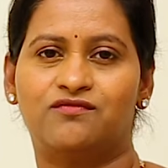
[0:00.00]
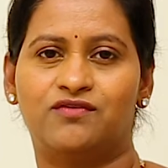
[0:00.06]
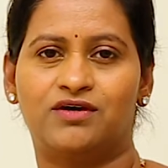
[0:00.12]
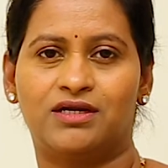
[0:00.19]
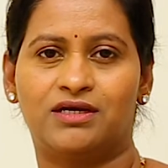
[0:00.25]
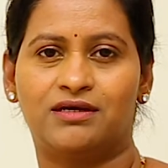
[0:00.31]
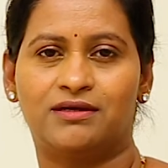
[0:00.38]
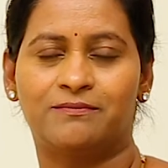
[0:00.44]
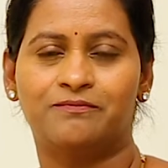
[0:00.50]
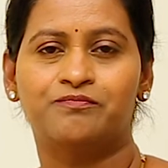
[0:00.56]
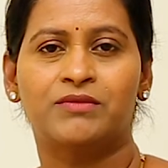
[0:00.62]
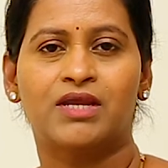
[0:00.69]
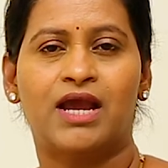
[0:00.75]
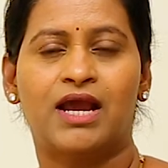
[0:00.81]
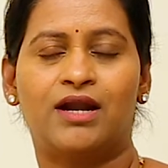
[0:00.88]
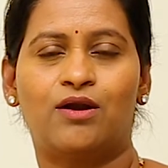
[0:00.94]
for her.
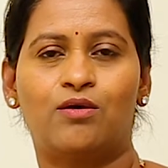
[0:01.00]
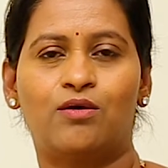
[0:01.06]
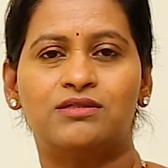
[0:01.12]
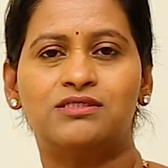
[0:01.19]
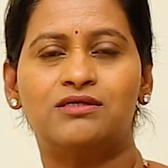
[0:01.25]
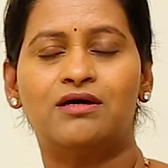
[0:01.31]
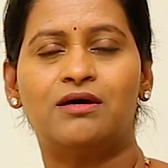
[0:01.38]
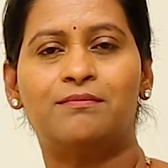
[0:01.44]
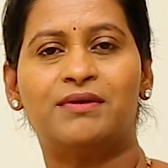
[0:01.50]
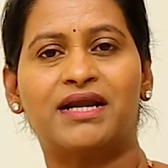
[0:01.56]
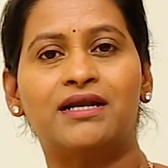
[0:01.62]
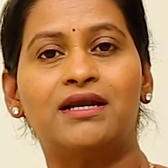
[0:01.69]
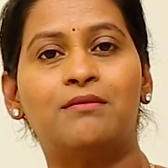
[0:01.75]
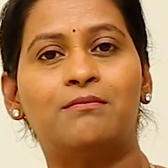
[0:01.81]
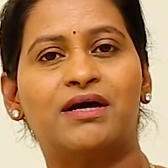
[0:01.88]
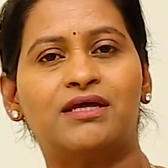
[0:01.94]
And also, a
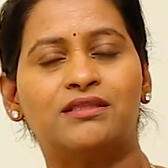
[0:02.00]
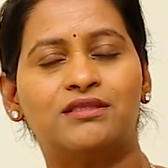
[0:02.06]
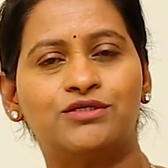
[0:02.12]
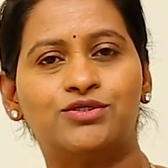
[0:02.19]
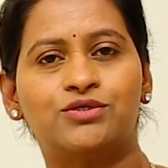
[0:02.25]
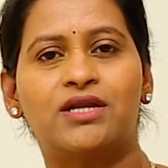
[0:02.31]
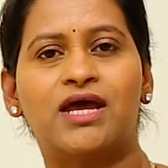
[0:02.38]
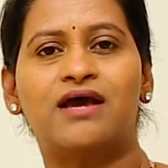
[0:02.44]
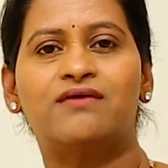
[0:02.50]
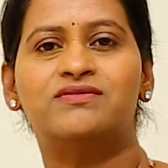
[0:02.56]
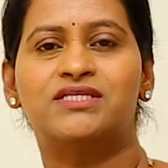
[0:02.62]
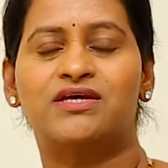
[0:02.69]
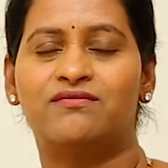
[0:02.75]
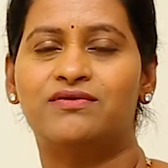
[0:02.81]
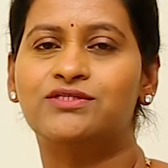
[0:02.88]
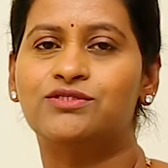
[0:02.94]
pregnant mother should have
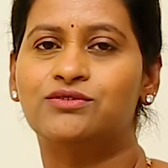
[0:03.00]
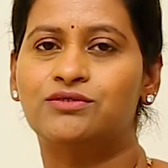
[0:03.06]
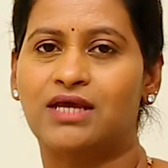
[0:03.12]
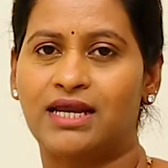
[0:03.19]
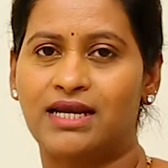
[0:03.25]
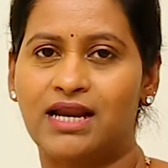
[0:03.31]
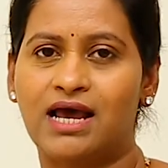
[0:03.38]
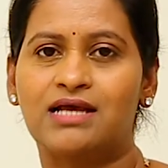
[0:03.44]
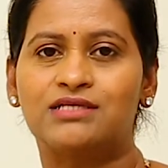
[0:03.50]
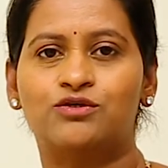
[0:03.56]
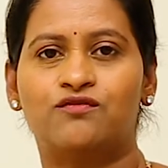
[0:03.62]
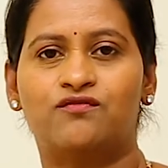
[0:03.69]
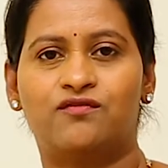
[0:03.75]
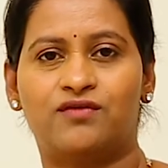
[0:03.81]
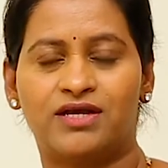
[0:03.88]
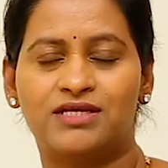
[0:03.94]
7 to 9 hours
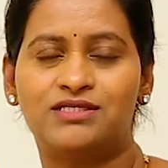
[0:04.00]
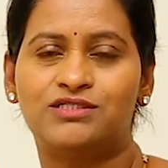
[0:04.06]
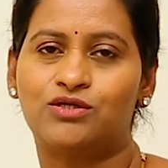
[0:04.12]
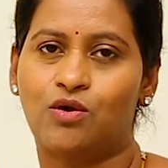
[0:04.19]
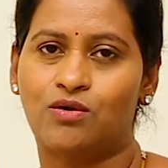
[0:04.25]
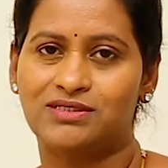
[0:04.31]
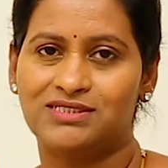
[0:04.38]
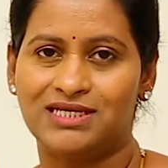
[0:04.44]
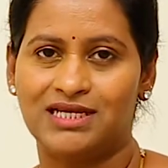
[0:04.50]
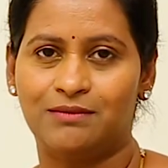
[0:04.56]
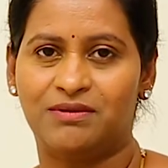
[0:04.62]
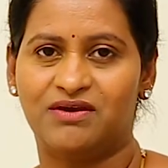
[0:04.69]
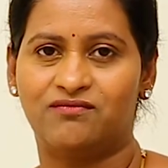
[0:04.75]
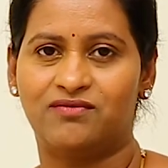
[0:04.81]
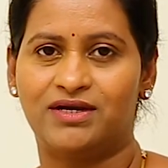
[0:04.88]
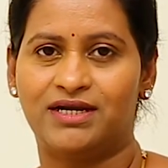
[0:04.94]
of rest or sleep
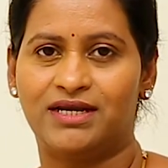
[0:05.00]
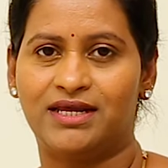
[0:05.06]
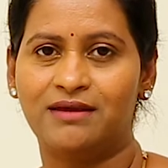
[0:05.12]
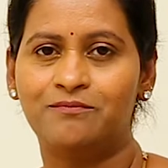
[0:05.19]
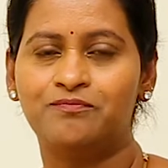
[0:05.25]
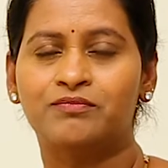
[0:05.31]
every day.